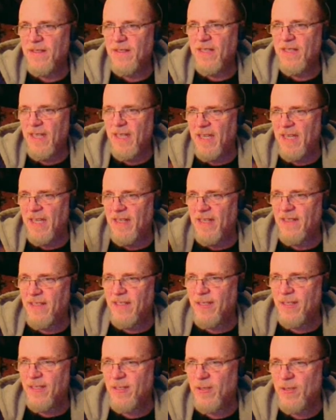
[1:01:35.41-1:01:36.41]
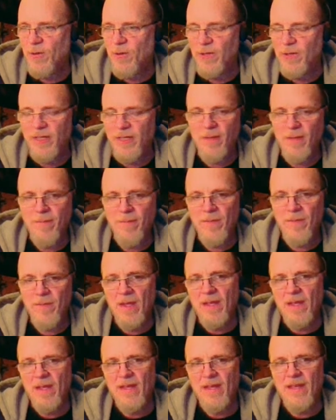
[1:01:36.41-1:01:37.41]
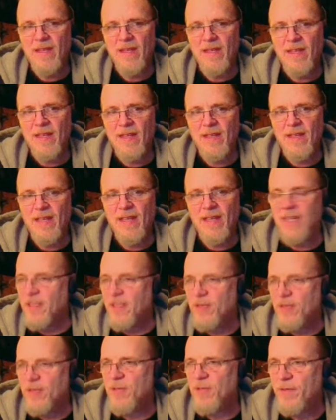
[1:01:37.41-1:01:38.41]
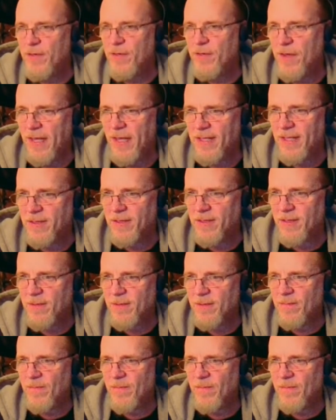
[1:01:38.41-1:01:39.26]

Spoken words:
hit that he scored, he can do different things.